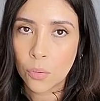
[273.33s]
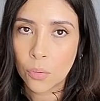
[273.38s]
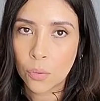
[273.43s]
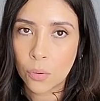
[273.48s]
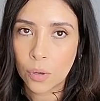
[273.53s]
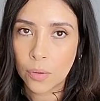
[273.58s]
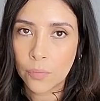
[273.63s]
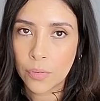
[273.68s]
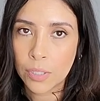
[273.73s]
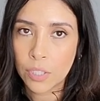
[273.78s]

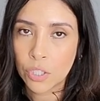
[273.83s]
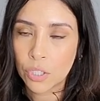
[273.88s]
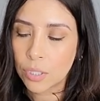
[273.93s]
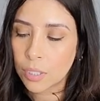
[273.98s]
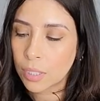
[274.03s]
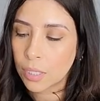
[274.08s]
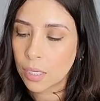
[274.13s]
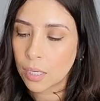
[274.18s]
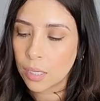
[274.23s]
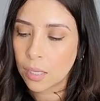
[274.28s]
or if it's
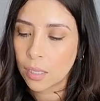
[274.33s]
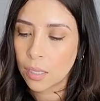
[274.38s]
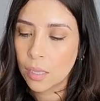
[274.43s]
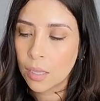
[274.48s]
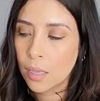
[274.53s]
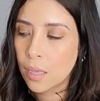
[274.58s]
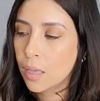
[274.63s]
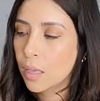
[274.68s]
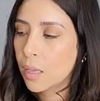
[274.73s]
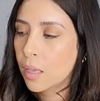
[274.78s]
just gonna
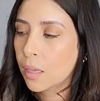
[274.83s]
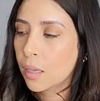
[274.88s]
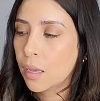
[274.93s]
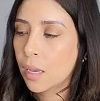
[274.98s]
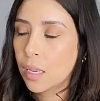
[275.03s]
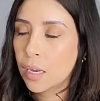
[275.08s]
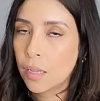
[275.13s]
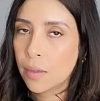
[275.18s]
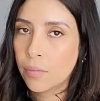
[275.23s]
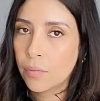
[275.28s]

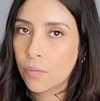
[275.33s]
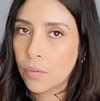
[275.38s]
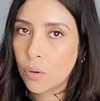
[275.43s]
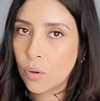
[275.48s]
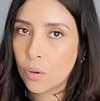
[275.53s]
kind of,